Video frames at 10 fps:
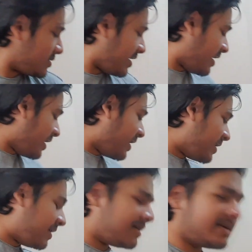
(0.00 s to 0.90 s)
again
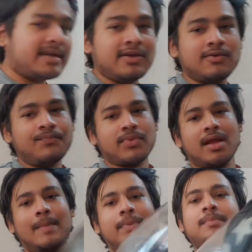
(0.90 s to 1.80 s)
I'll tell you,
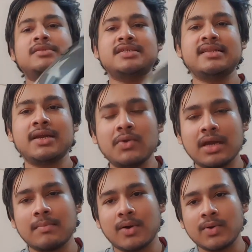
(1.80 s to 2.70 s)
people say that you
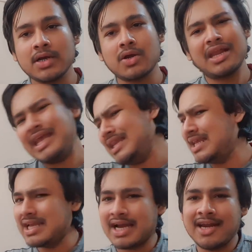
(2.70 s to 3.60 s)
can mount it on any
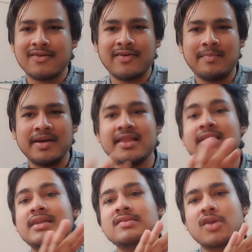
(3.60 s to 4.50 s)
kind of helmet. That
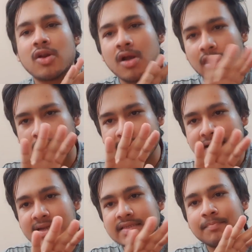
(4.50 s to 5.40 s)
is wrong,
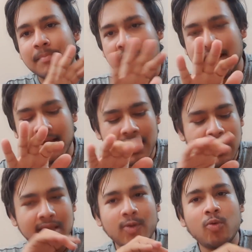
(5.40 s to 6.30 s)
that is bad.
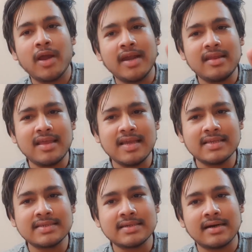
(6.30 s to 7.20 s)
You get
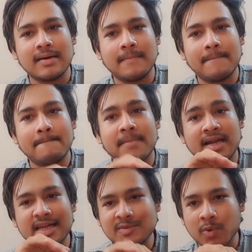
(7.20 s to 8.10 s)
these
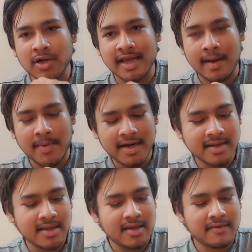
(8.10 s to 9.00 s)
multi-sport helmet
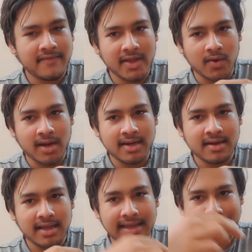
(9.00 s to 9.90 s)
where you get
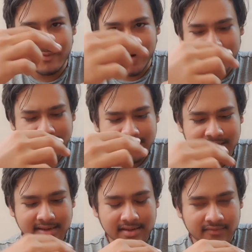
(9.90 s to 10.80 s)
an air vent
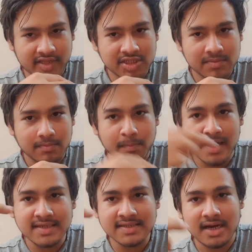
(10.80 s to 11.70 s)
which
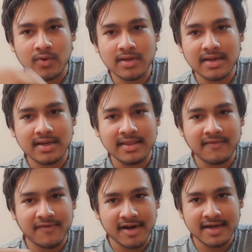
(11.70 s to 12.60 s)
bulges out in the front